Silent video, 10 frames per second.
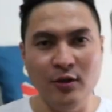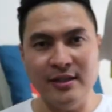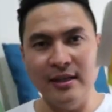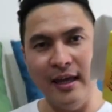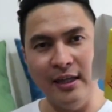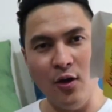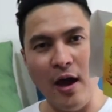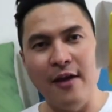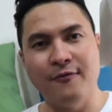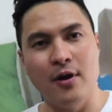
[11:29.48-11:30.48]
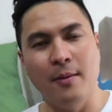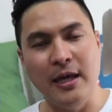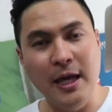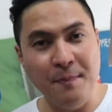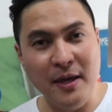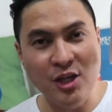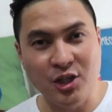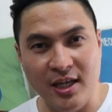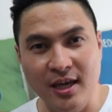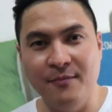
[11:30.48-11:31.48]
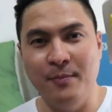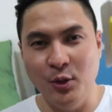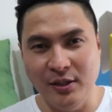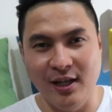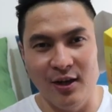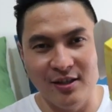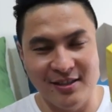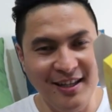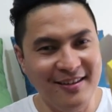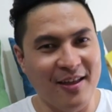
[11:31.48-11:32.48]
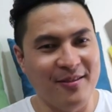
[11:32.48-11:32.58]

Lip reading: Itong set na ito ay from EPG Beauty Closet.